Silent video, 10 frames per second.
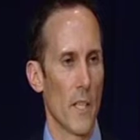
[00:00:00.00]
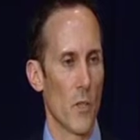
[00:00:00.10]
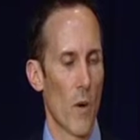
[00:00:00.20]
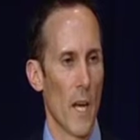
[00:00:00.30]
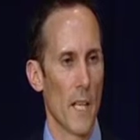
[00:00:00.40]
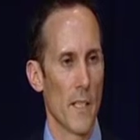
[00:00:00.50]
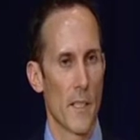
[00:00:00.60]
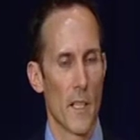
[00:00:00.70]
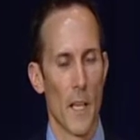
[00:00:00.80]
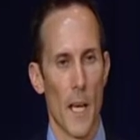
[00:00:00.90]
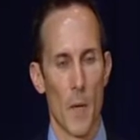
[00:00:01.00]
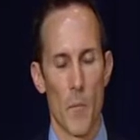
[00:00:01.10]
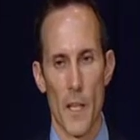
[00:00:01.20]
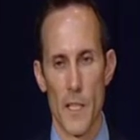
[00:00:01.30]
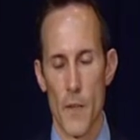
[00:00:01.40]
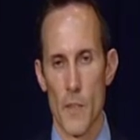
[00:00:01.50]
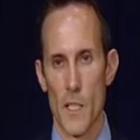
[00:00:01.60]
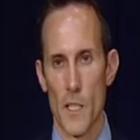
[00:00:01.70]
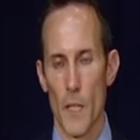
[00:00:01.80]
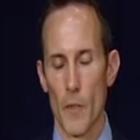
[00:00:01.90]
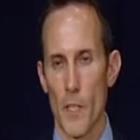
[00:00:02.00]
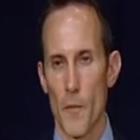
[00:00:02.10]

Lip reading: is raised by the deficit levy.